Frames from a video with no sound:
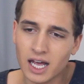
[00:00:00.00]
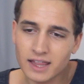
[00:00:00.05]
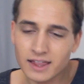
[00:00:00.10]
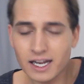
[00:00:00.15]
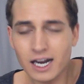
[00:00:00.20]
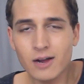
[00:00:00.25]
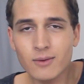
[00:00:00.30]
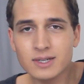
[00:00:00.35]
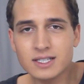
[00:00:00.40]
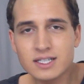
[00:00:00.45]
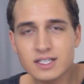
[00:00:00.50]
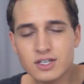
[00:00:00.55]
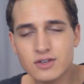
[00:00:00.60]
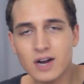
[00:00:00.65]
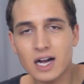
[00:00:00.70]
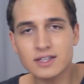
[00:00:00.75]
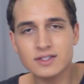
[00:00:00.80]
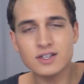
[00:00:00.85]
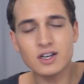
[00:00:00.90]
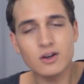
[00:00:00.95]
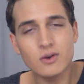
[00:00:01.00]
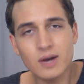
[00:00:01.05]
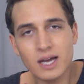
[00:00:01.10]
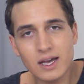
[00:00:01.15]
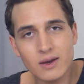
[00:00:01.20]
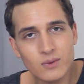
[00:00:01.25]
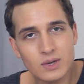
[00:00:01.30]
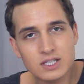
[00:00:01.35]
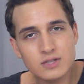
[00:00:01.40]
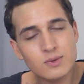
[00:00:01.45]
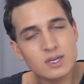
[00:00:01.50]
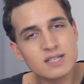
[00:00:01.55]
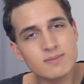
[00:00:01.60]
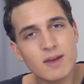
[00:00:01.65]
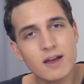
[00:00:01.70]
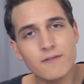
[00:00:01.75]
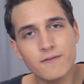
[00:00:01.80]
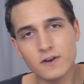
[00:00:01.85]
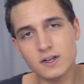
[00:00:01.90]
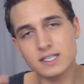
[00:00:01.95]
And then I went to Toronto, which was
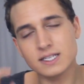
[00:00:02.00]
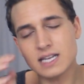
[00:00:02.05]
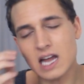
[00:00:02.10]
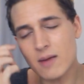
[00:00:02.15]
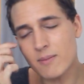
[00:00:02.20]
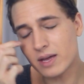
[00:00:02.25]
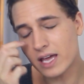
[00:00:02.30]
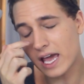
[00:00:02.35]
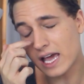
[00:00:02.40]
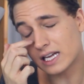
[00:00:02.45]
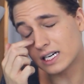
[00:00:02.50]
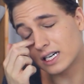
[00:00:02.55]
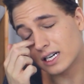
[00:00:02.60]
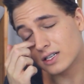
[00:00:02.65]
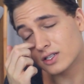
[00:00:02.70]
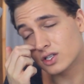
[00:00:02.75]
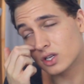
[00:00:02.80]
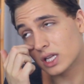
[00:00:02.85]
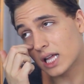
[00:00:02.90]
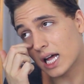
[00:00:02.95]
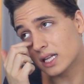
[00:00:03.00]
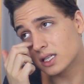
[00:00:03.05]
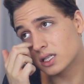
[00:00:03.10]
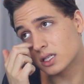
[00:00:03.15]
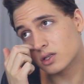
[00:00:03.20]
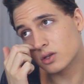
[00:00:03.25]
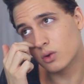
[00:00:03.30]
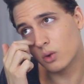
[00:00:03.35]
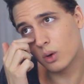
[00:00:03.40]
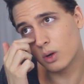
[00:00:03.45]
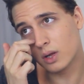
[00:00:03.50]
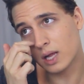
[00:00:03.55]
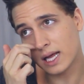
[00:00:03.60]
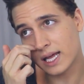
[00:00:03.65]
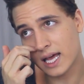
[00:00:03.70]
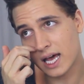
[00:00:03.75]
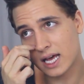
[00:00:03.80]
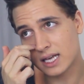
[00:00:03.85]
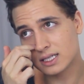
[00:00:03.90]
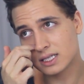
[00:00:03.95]
my first time in Canada, so that's cool,
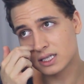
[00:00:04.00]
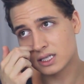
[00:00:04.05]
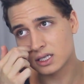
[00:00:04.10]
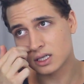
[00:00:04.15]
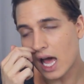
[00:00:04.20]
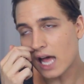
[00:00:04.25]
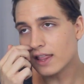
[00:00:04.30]
I guess.